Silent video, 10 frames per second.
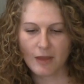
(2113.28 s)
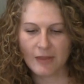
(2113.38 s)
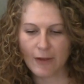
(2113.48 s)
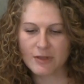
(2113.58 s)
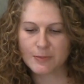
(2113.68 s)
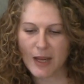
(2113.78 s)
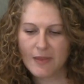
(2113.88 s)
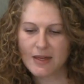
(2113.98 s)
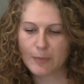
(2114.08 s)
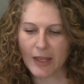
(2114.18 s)
that was
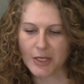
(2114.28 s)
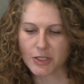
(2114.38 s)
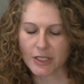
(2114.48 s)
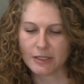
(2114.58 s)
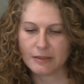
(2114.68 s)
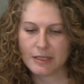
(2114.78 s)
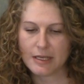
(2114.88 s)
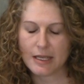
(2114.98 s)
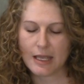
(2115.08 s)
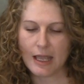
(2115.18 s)
bathing a patient,
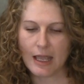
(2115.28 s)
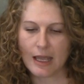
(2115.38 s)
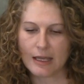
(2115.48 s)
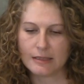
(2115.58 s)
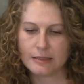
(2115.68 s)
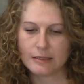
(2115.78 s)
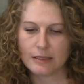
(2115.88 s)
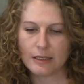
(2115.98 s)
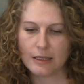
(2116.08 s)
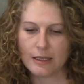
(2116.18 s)
and
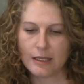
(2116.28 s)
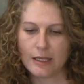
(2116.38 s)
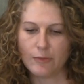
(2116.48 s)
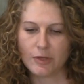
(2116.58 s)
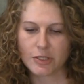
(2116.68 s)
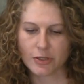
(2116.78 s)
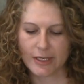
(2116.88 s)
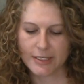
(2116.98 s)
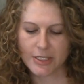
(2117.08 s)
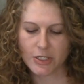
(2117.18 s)
he was
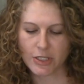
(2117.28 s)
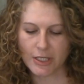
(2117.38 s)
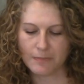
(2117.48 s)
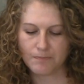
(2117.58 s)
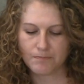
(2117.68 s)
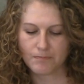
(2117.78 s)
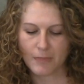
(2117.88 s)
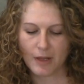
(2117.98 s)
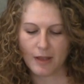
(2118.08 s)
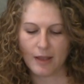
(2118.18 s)
transitioning.
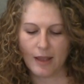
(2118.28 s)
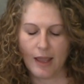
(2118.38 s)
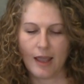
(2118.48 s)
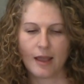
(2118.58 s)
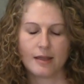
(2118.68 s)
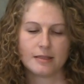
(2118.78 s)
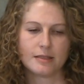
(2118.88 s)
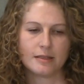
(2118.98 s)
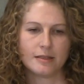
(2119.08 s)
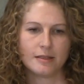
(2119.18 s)
And
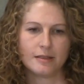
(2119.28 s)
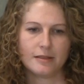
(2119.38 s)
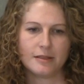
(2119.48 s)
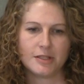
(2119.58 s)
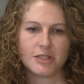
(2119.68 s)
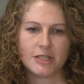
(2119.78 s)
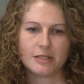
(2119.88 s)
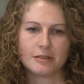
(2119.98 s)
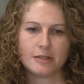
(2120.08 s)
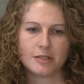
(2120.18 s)

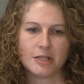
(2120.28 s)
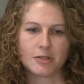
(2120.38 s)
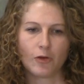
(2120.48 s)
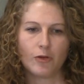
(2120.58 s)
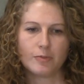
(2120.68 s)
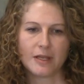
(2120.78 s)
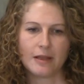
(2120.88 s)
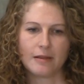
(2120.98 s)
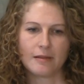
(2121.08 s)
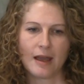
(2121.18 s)
she told
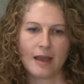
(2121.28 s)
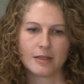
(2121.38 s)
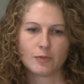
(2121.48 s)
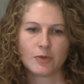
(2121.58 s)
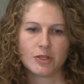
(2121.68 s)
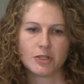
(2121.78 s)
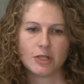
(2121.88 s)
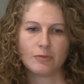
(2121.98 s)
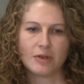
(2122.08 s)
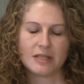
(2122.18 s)
me that when
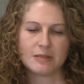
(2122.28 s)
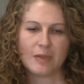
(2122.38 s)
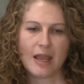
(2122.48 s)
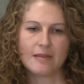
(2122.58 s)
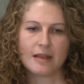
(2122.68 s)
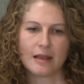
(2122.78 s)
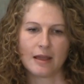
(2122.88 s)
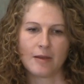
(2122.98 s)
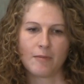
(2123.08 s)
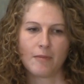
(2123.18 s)
she was bathing
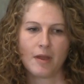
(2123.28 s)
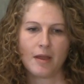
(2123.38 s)
him,